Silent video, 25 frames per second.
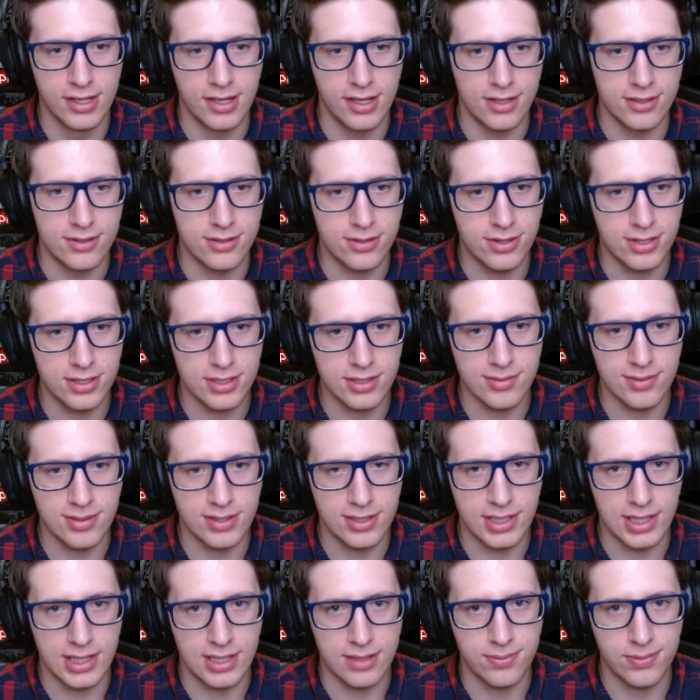the thing
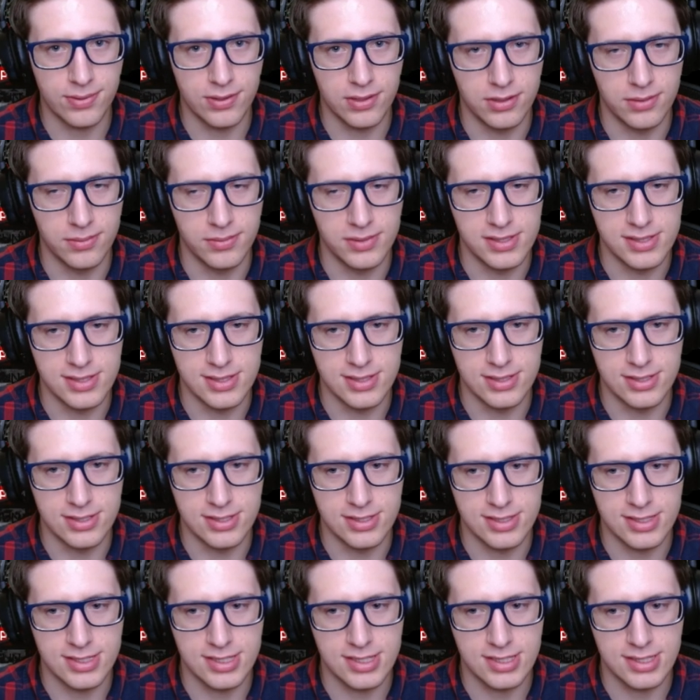about napalm is it
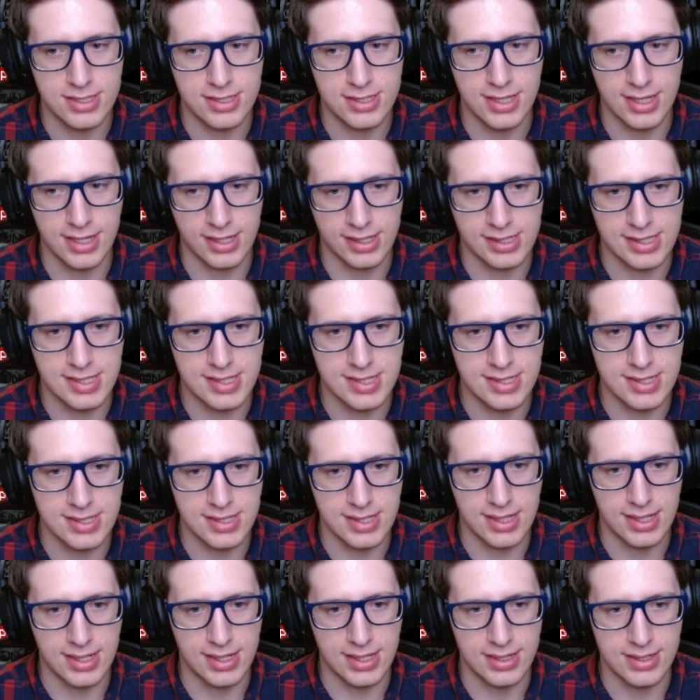just sticks
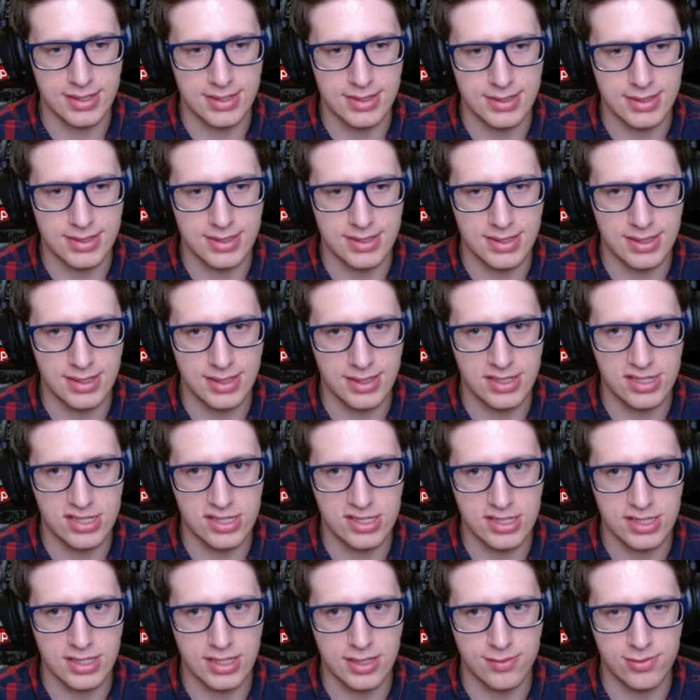and it
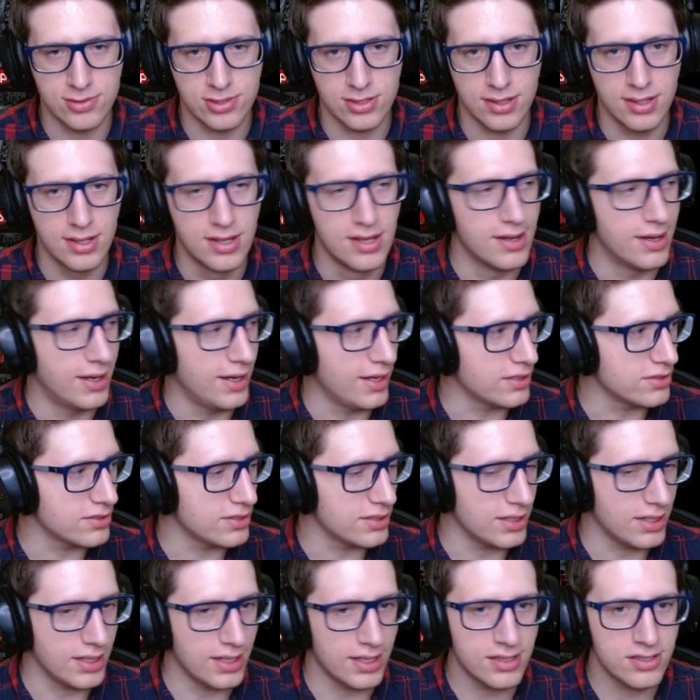just keeps.
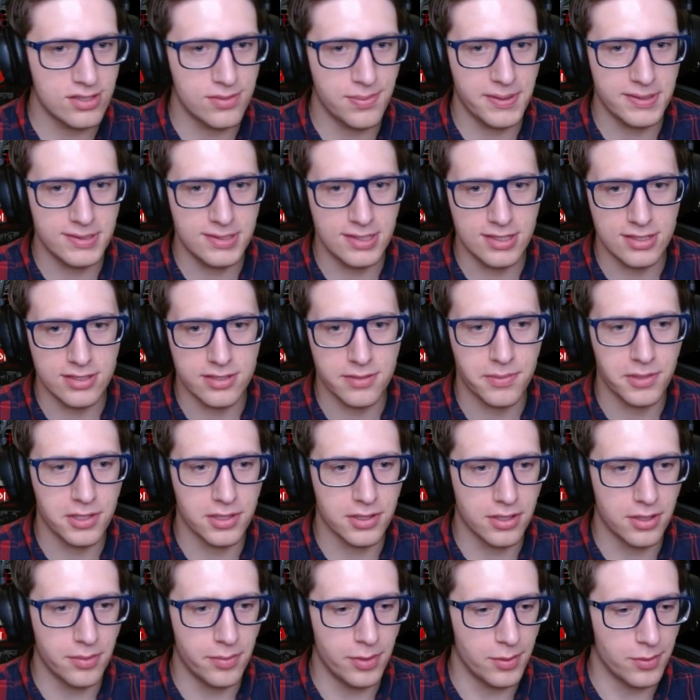Actually, I expected it to be a
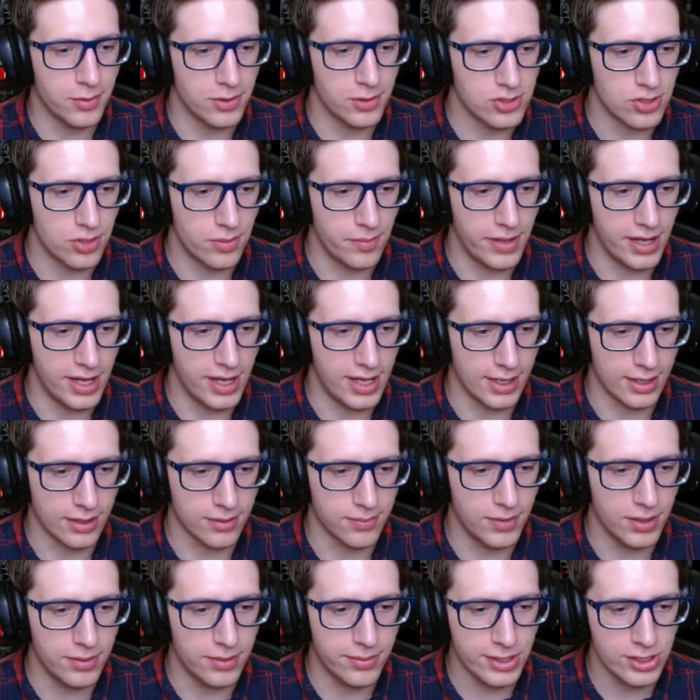little bit more dramatic.
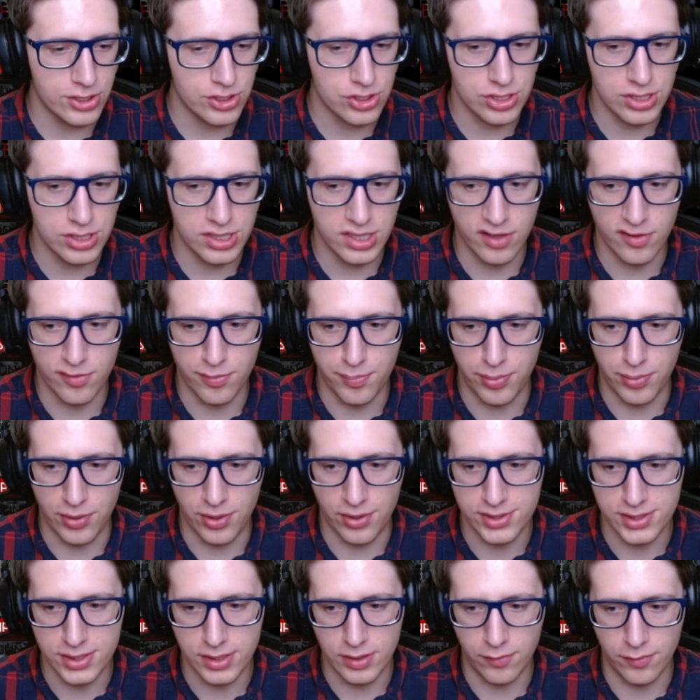Maybe I shouldn't have
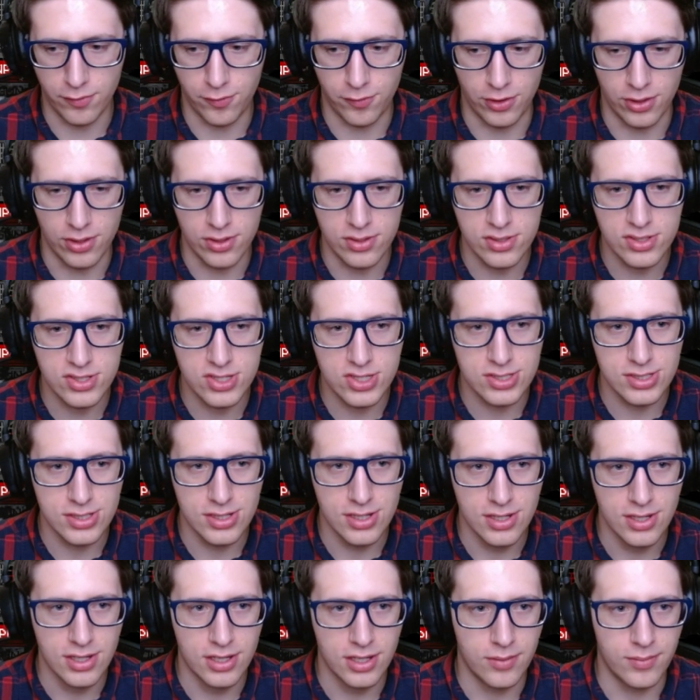burned it first.
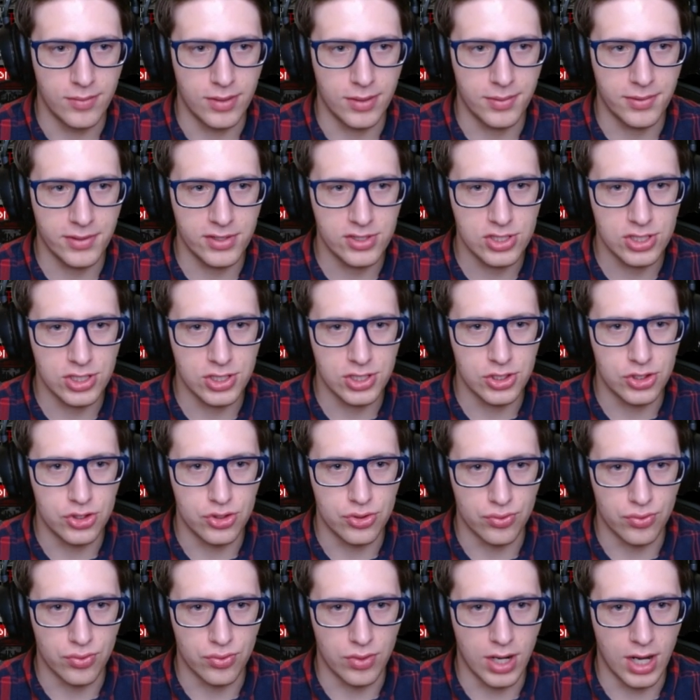Maybe I should have
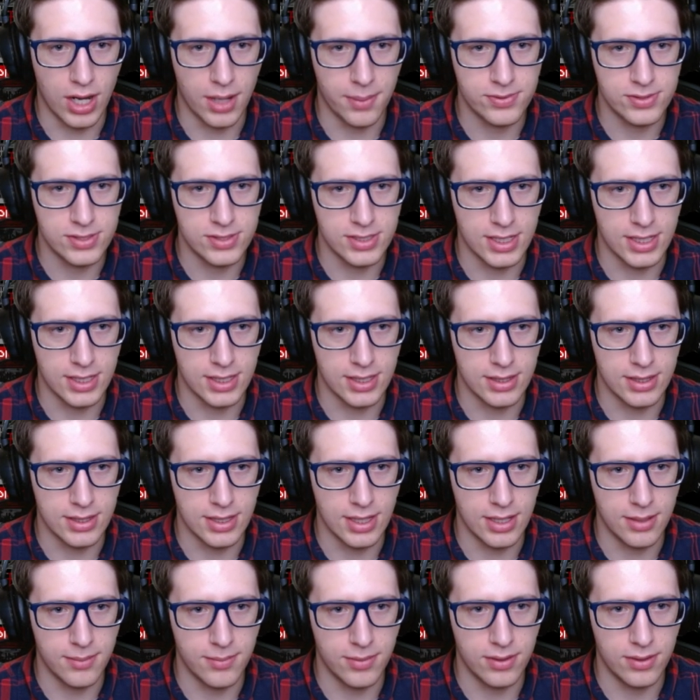dropped it and
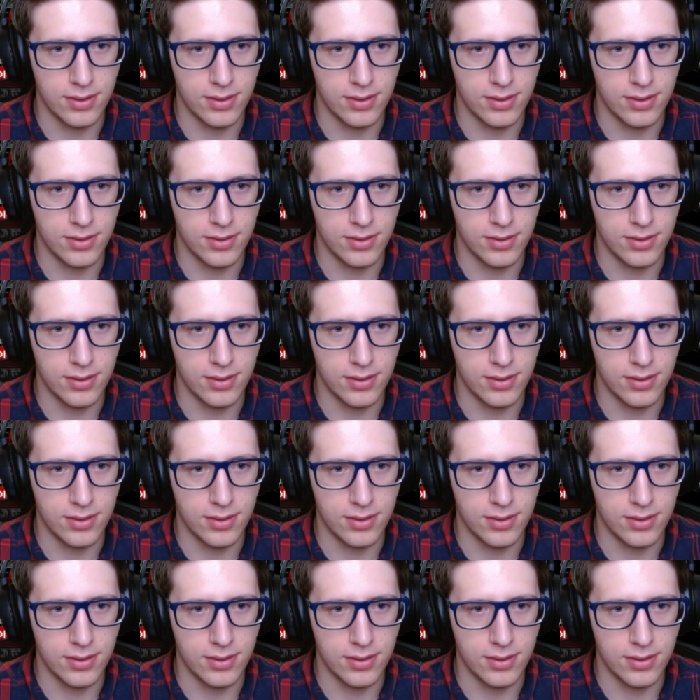then.